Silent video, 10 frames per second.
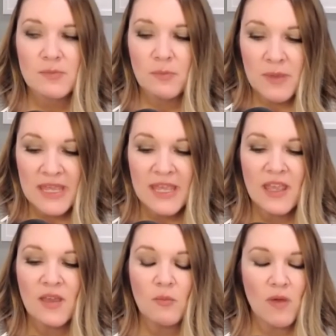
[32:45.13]

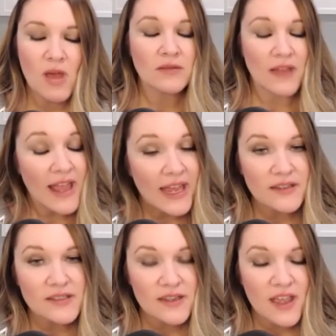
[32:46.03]
being
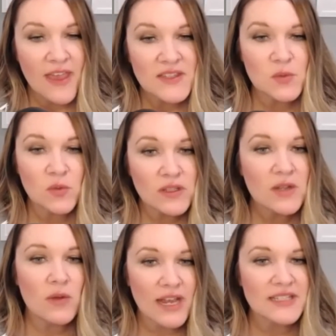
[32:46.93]
aligned. And that's really
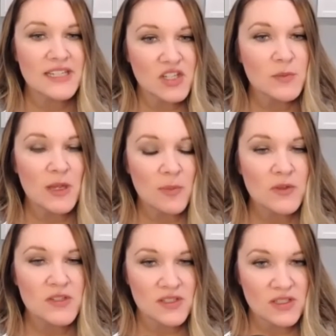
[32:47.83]
what I teach
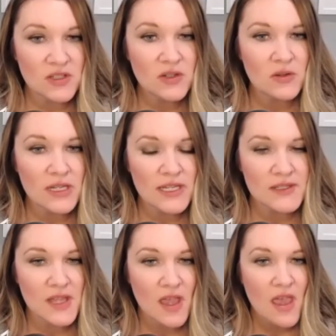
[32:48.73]
people to do,
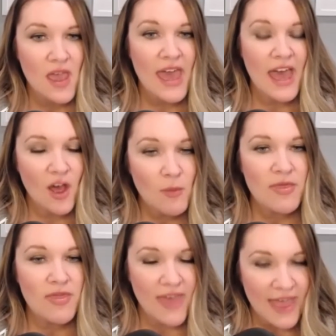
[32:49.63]
is
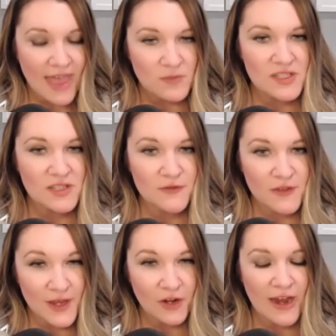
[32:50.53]
help them to
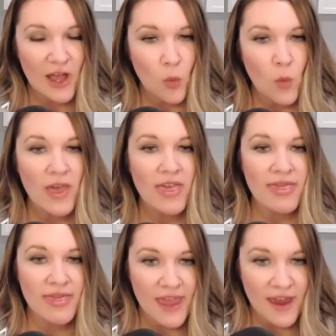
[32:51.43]
figure out what
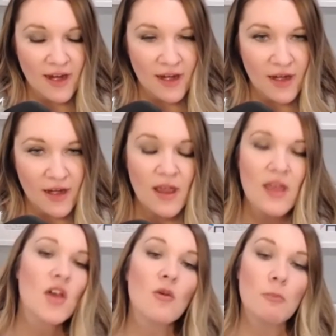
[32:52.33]
their
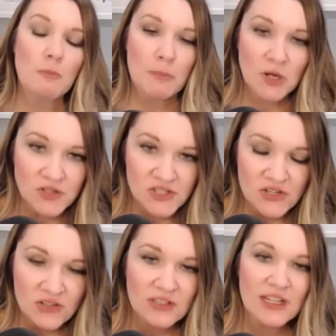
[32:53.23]

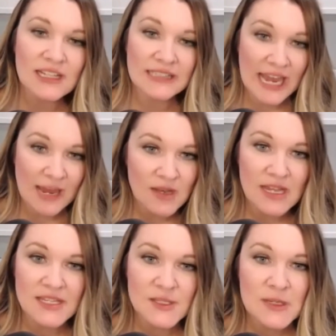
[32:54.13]
personal alignment
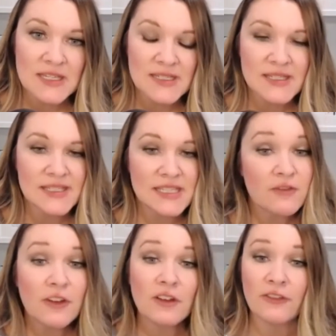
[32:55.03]
is, because it's
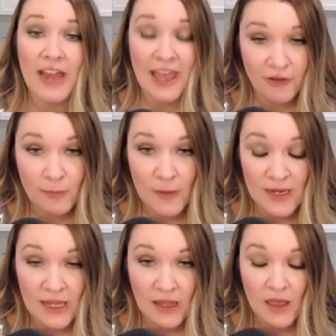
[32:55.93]
different for
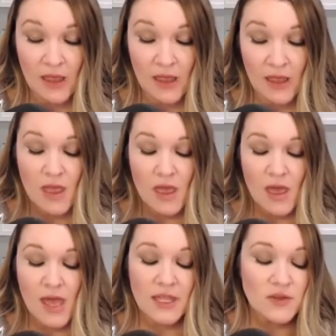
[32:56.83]
everybody.
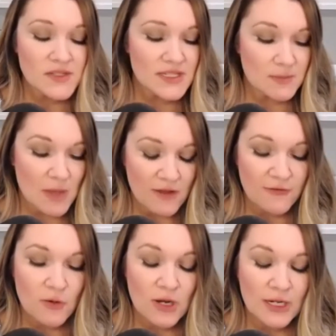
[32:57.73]
I use this
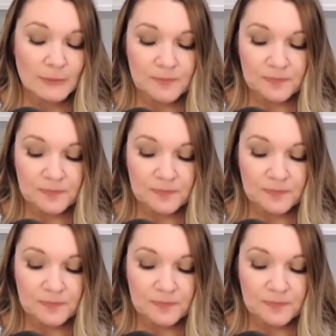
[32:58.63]
metaphor